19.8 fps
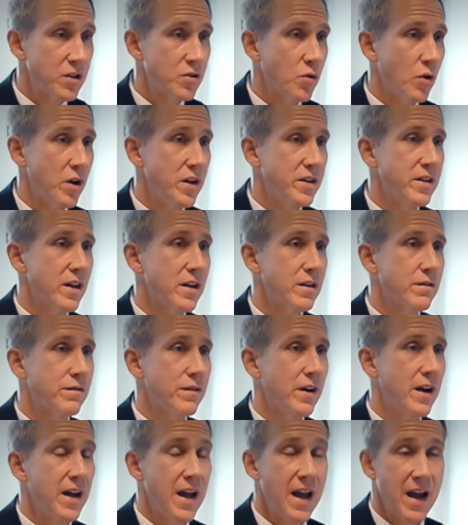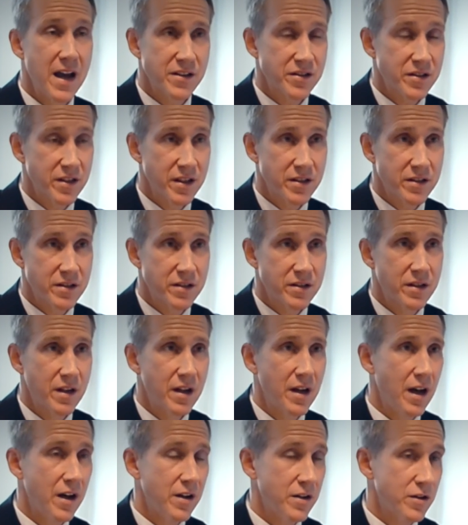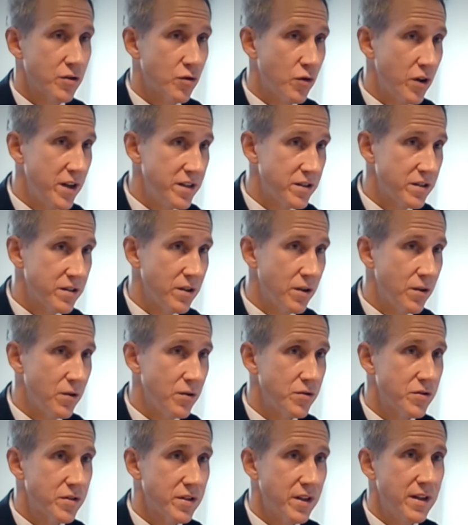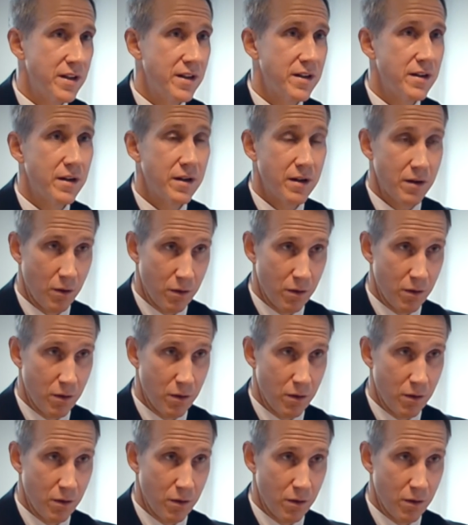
to identify assets, how to trace those and